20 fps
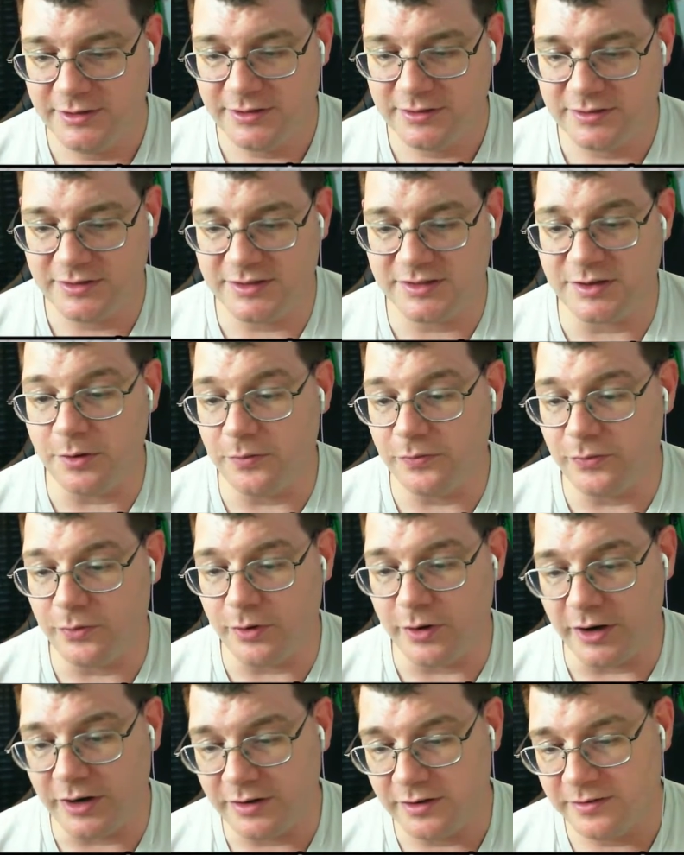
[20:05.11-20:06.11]
Let's go
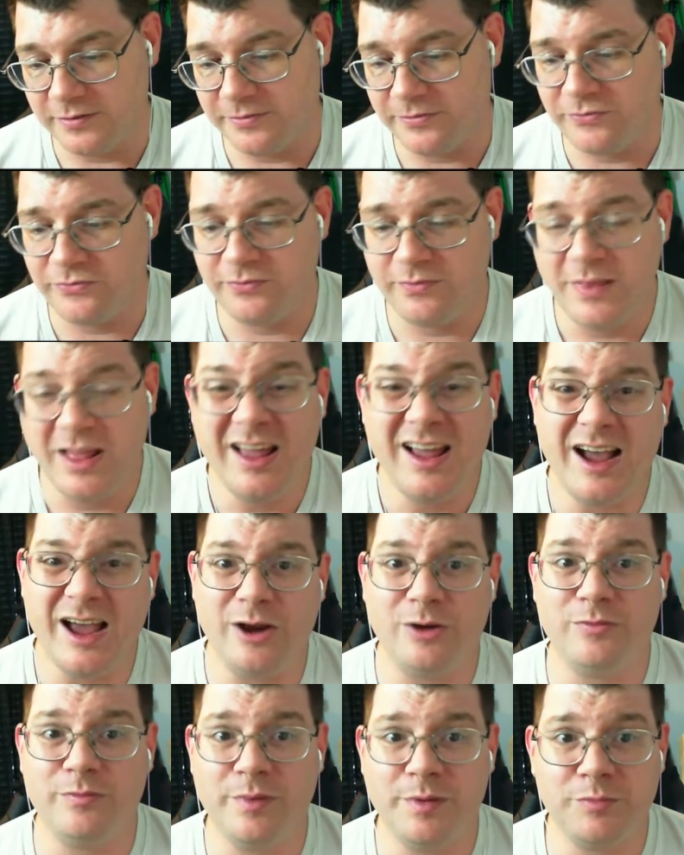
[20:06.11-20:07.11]
for it. I
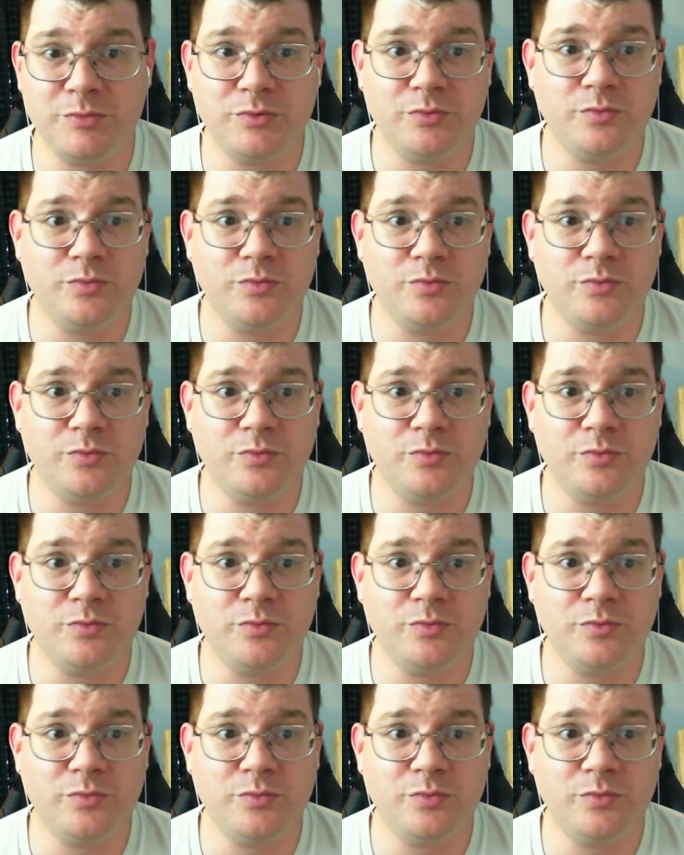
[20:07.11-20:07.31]
don't remember